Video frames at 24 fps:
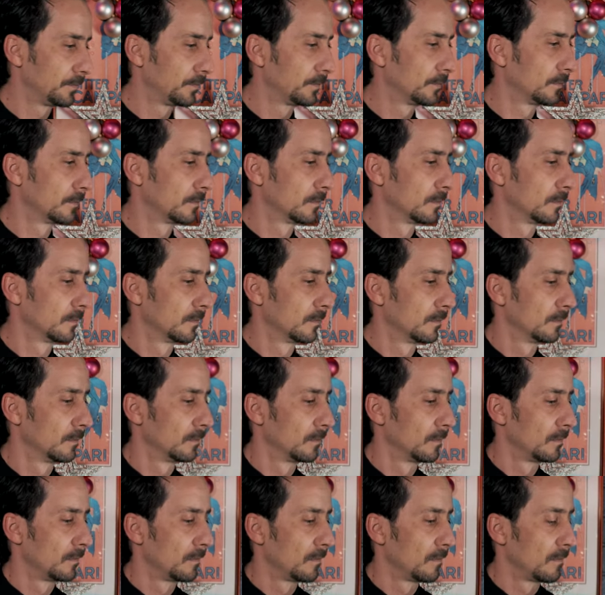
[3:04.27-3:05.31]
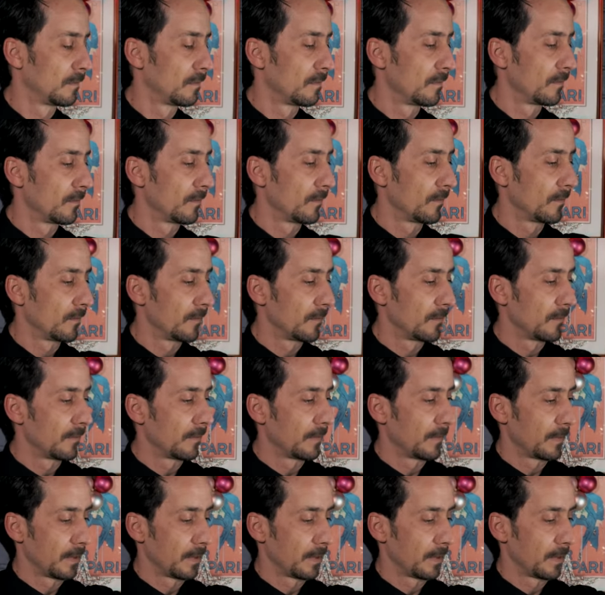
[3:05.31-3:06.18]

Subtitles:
Nobody speaks.